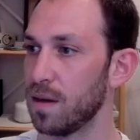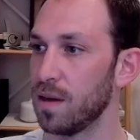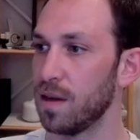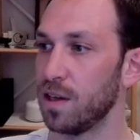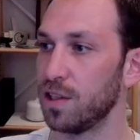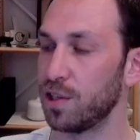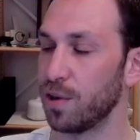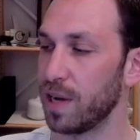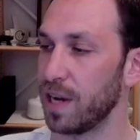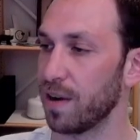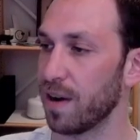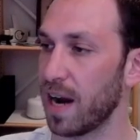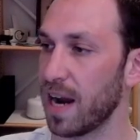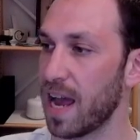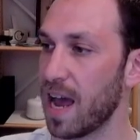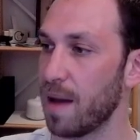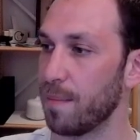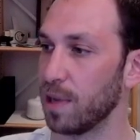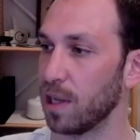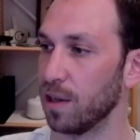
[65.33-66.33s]
So here I
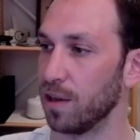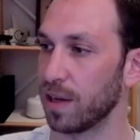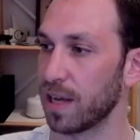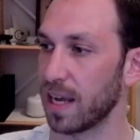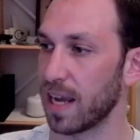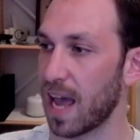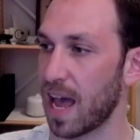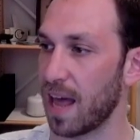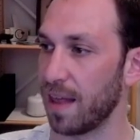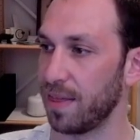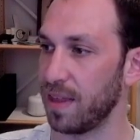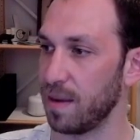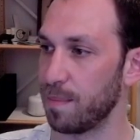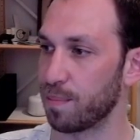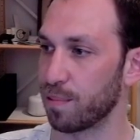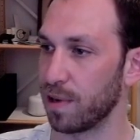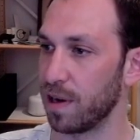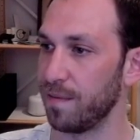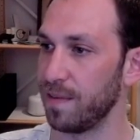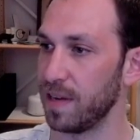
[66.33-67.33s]
am looking at the
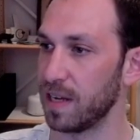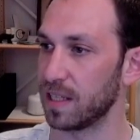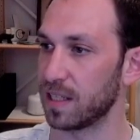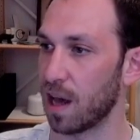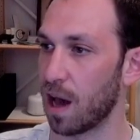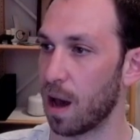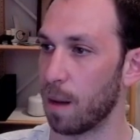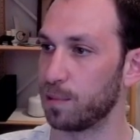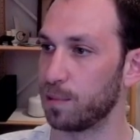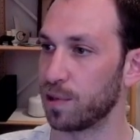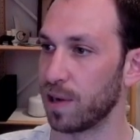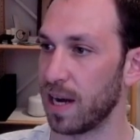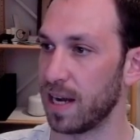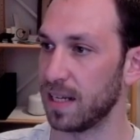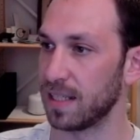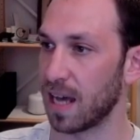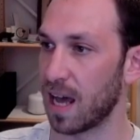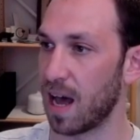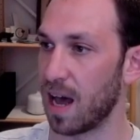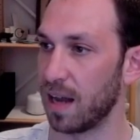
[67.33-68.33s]
previous
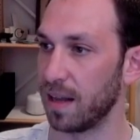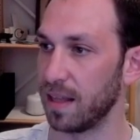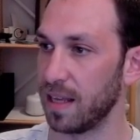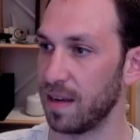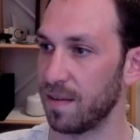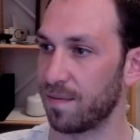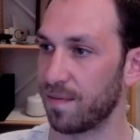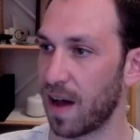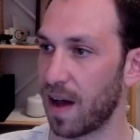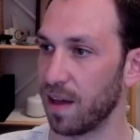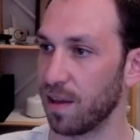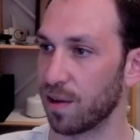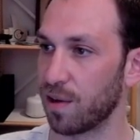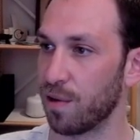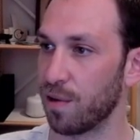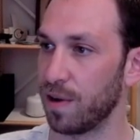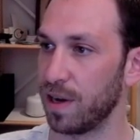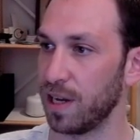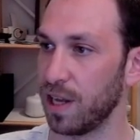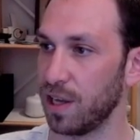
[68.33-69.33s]
uptrend on the
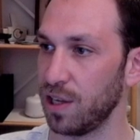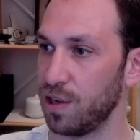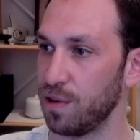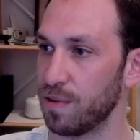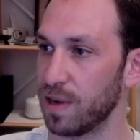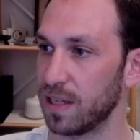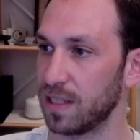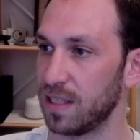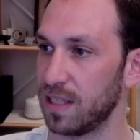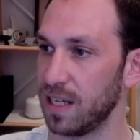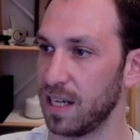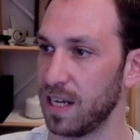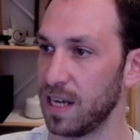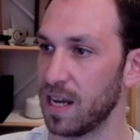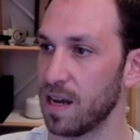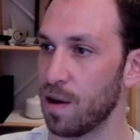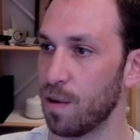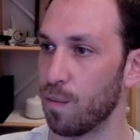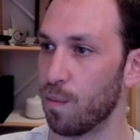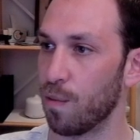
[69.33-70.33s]
Filecoin USD
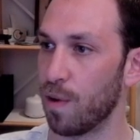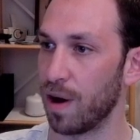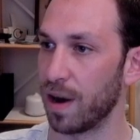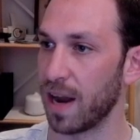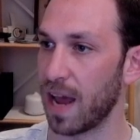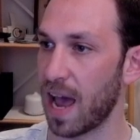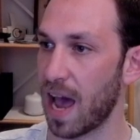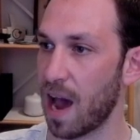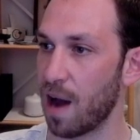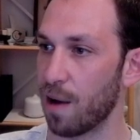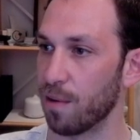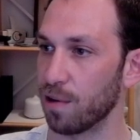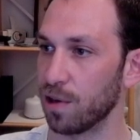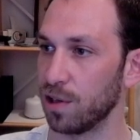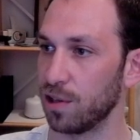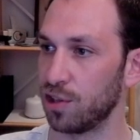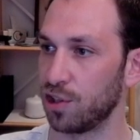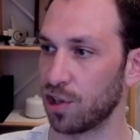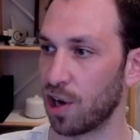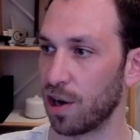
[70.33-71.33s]
one hour
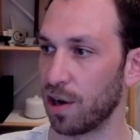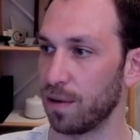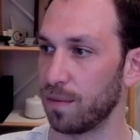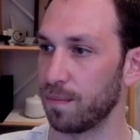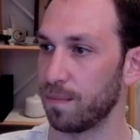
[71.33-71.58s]
chart.